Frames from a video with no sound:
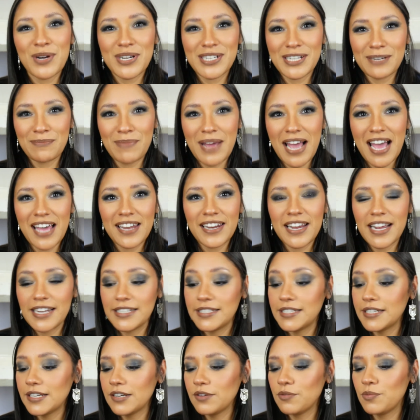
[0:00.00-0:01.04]
project pan.
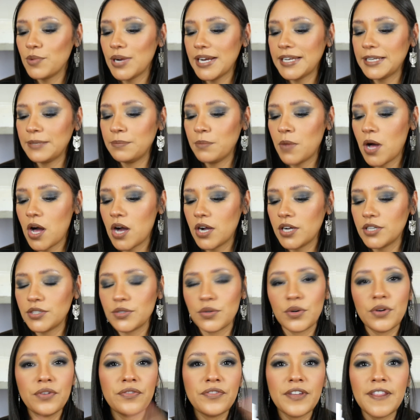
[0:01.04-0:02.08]
I didn't really mark
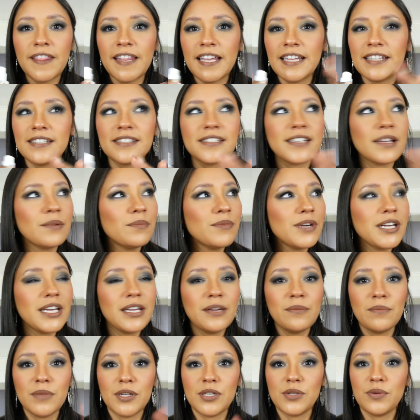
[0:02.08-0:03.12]
it off, and then
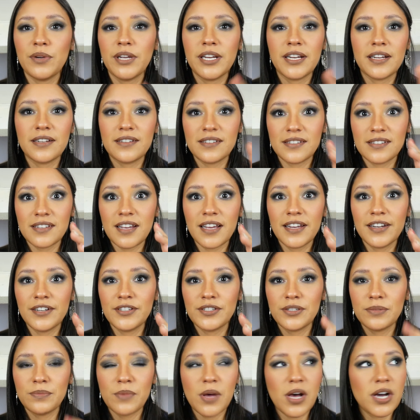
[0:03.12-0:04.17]
somewhere in between I
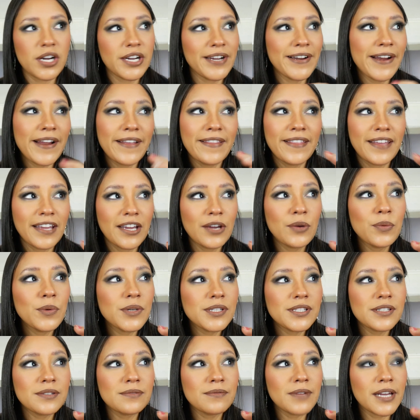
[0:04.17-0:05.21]
decided to mark it. I think it
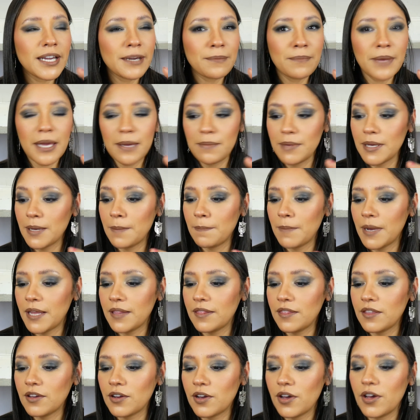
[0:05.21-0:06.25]
was like maybe a
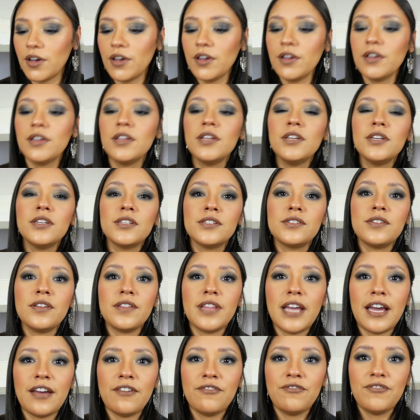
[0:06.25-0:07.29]
month ago.
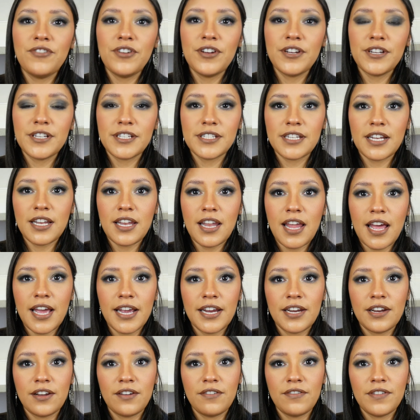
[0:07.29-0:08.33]
So that first
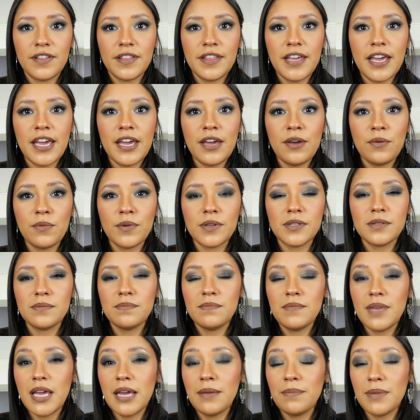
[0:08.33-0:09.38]
line over there
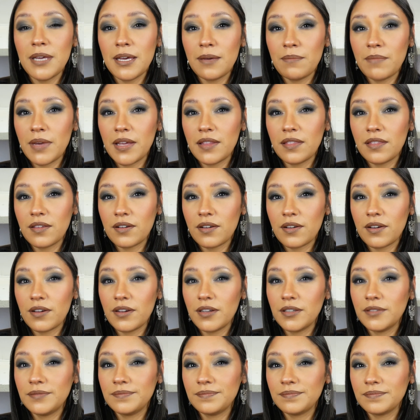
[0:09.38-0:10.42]
was maybe a month
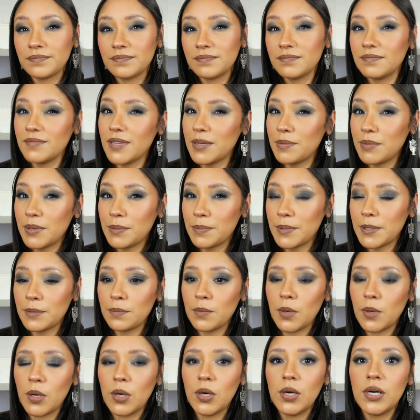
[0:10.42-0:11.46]
ago, maybe a
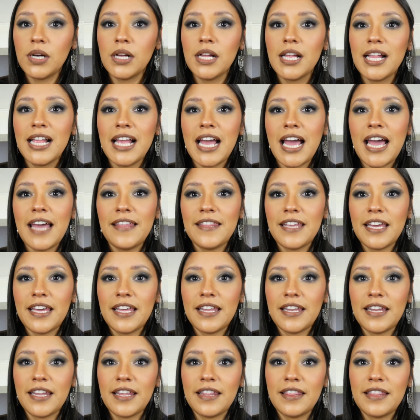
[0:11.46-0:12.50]
bit more, and
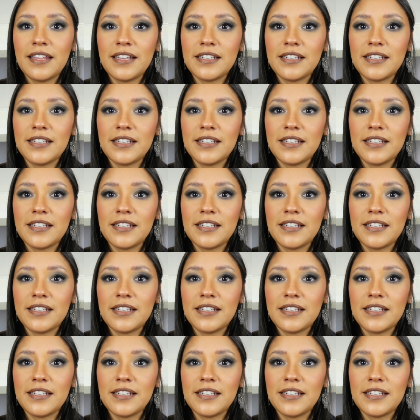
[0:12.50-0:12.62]
then